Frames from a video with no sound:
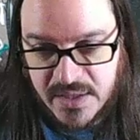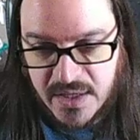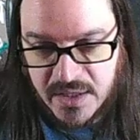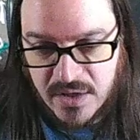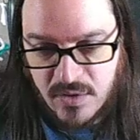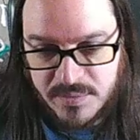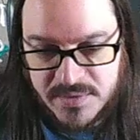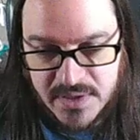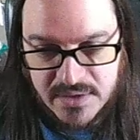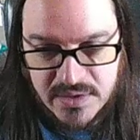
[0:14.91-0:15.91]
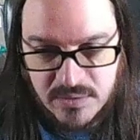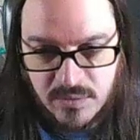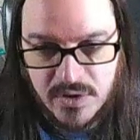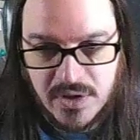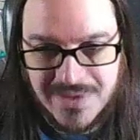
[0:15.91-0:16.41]
I can go up to 19. We're going
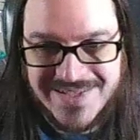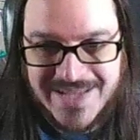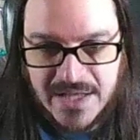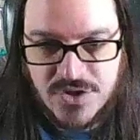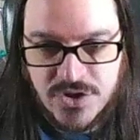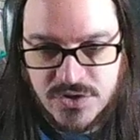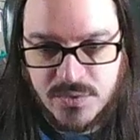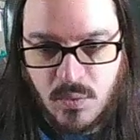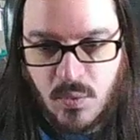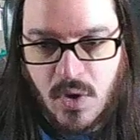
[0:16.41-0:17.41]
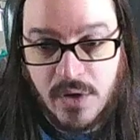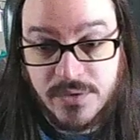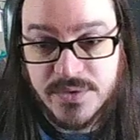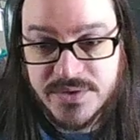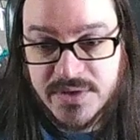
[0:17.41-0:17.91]
to get a 10 just so we can walk through
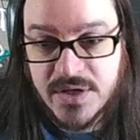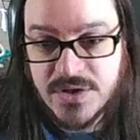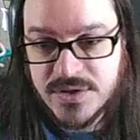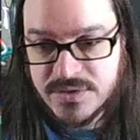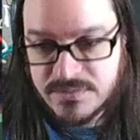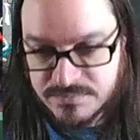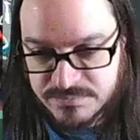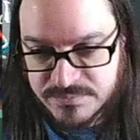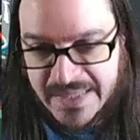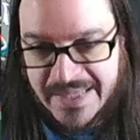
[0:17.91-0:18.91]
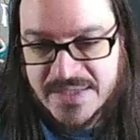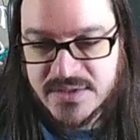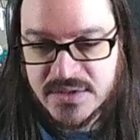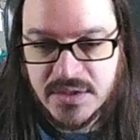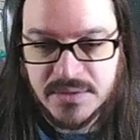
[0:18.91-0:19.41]
the stages
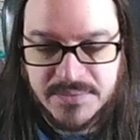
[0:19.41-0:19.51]
easily.